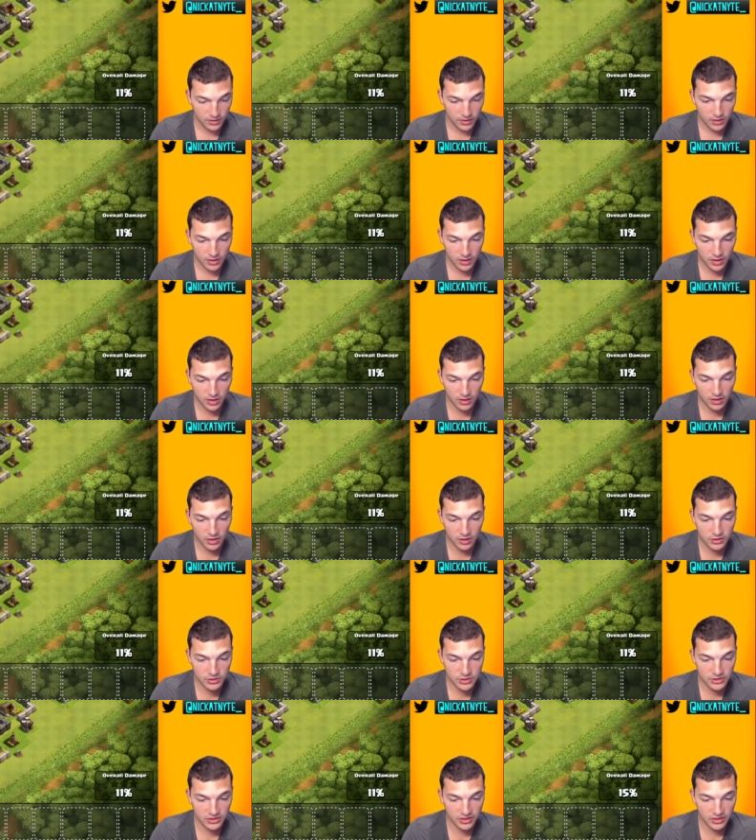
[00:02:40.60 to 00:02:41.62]

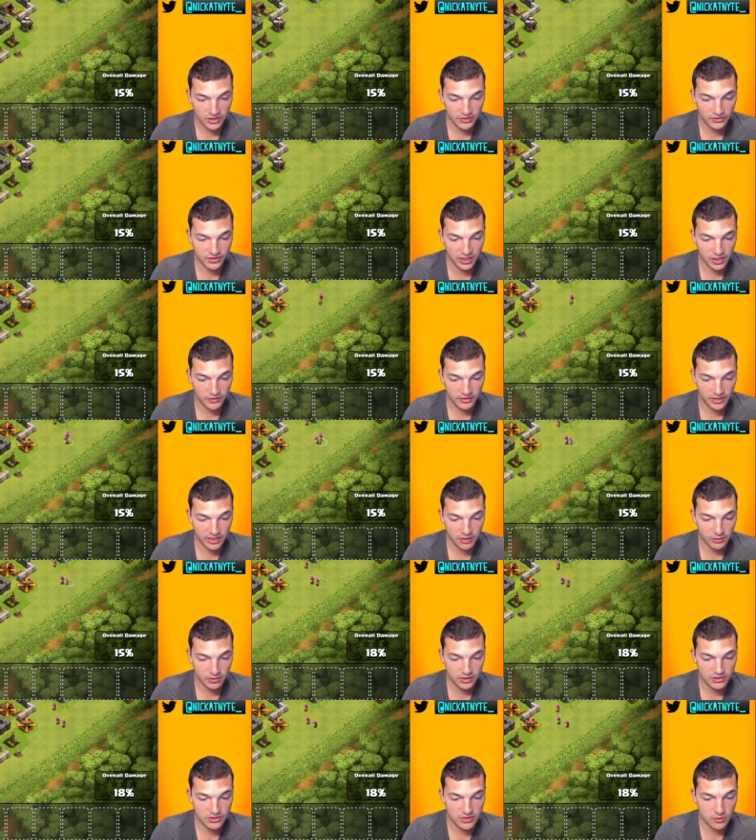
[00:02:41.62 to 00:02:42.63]
Archers on the side over here where
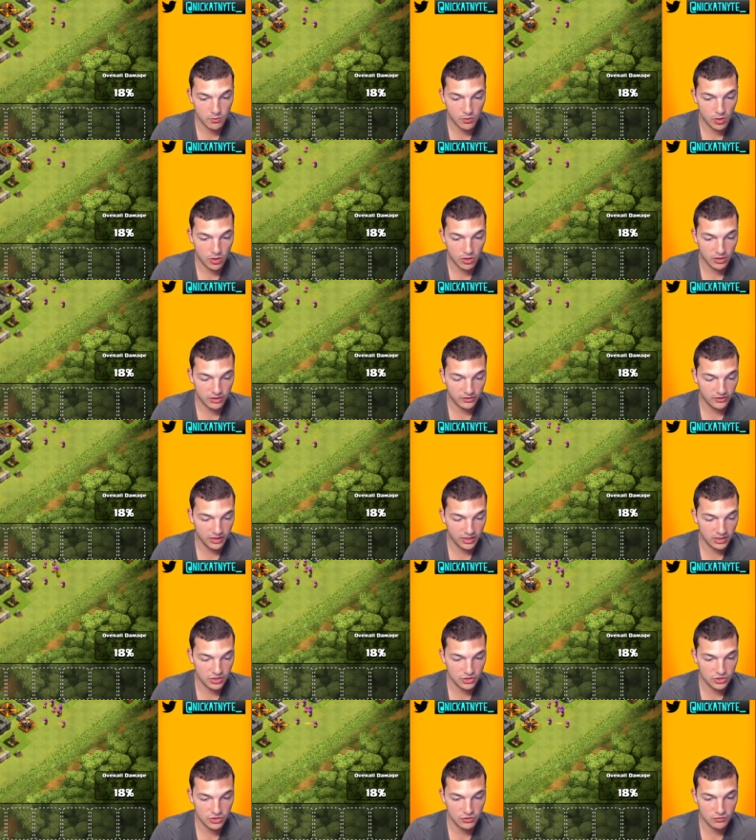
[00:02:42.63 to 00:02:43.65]
there's the wall, because they could
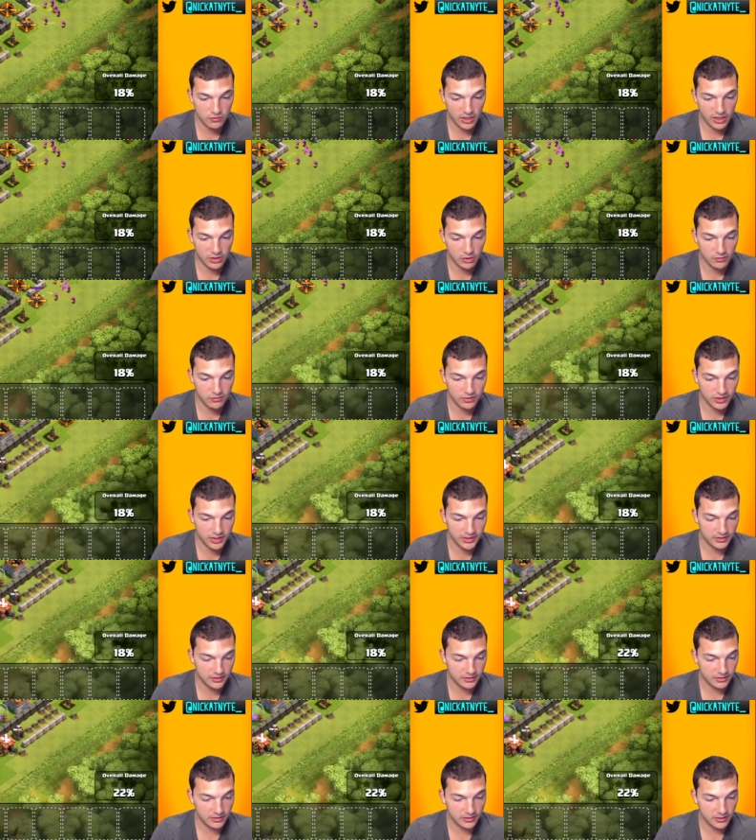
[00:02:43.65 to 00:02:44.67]
just shoot right over it.
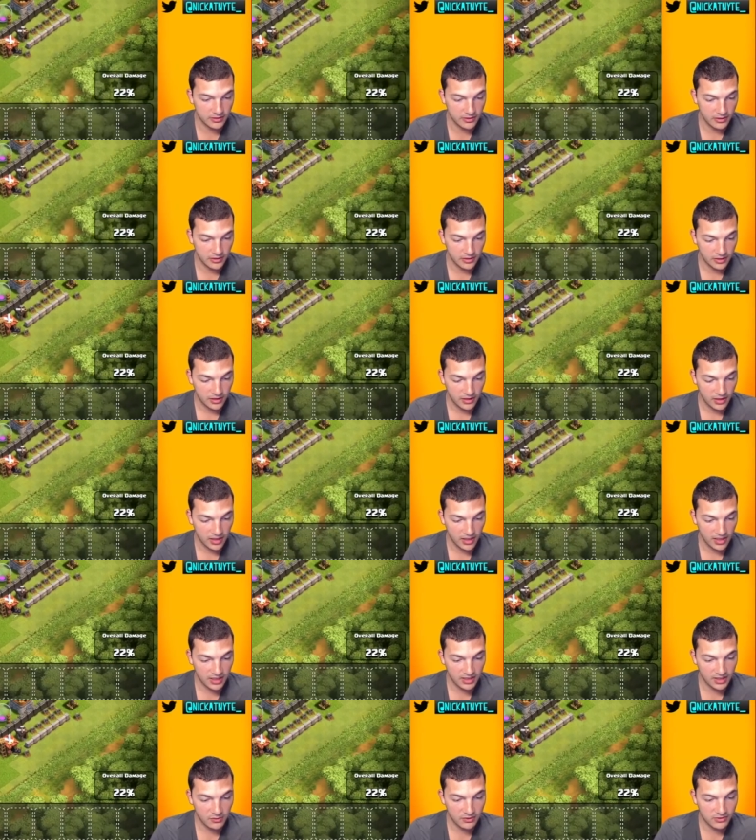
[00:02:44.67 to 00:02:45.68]

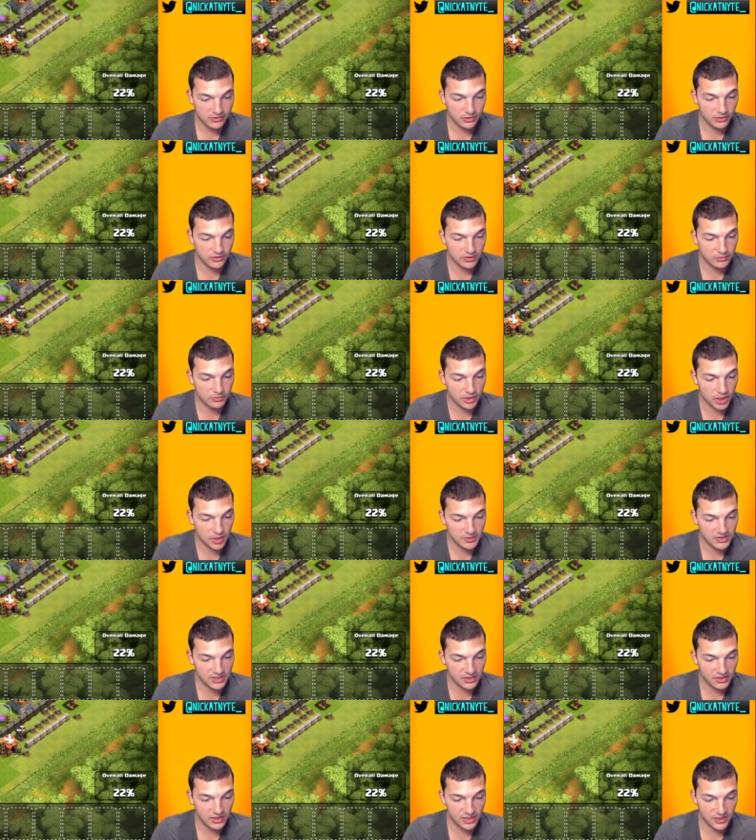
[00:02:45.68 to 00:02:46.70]
And then let's throw some barbs
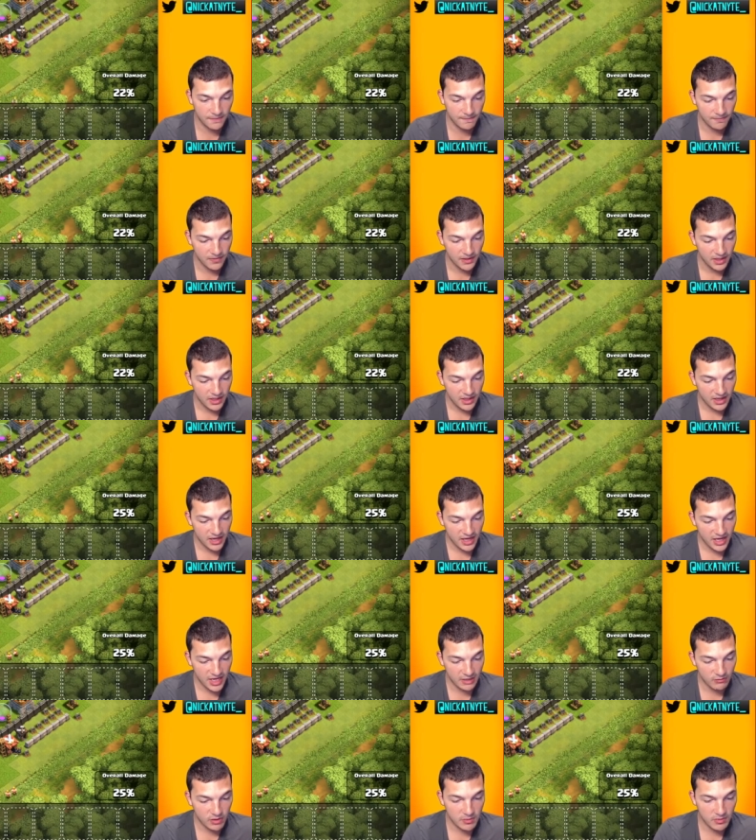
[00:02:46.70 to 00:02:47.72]
down here.
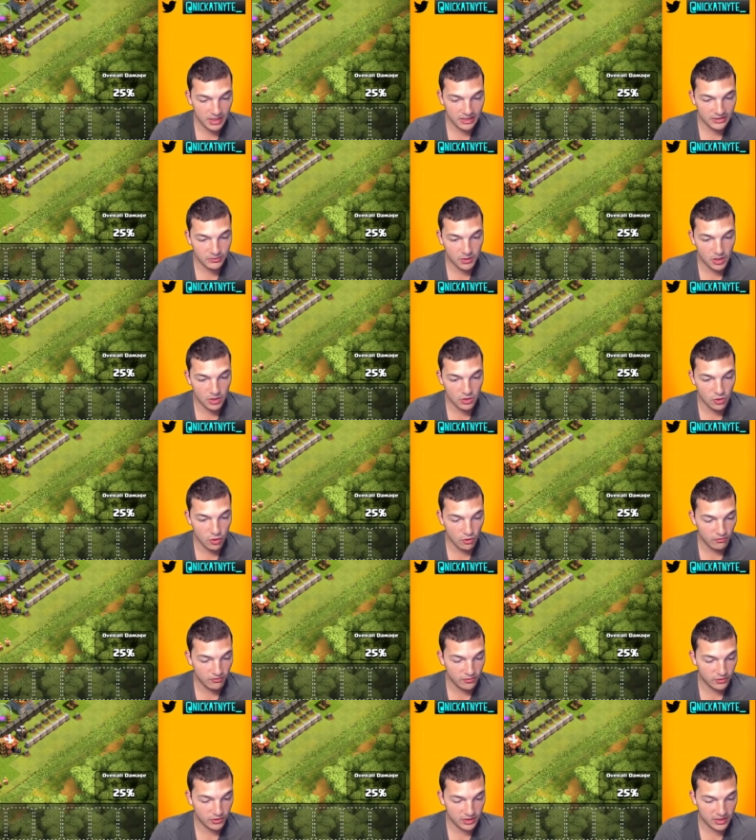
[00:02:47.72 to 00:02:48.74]
And we may as well go
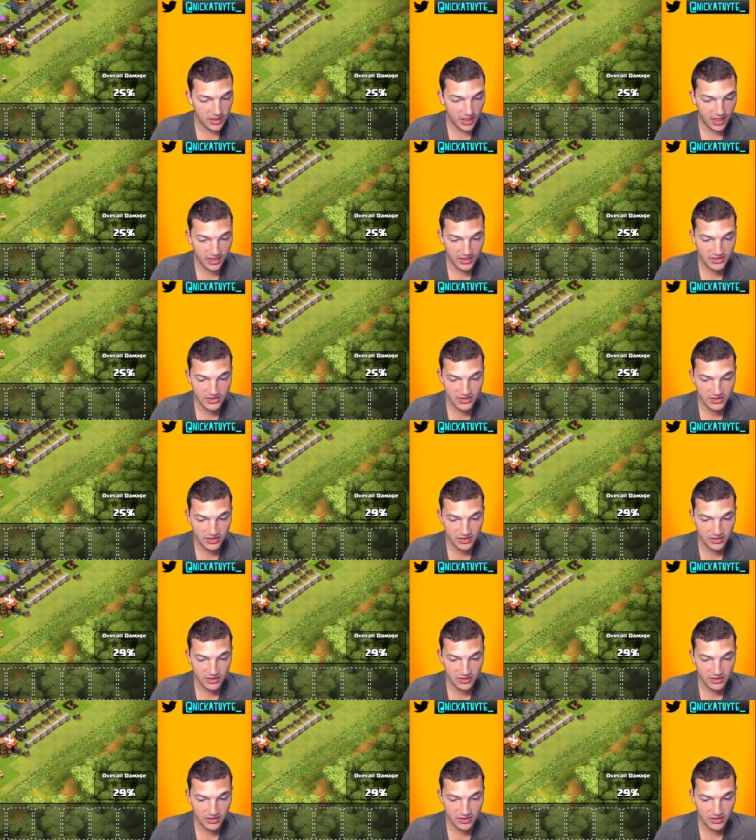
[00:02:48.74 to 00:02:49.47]
for a nice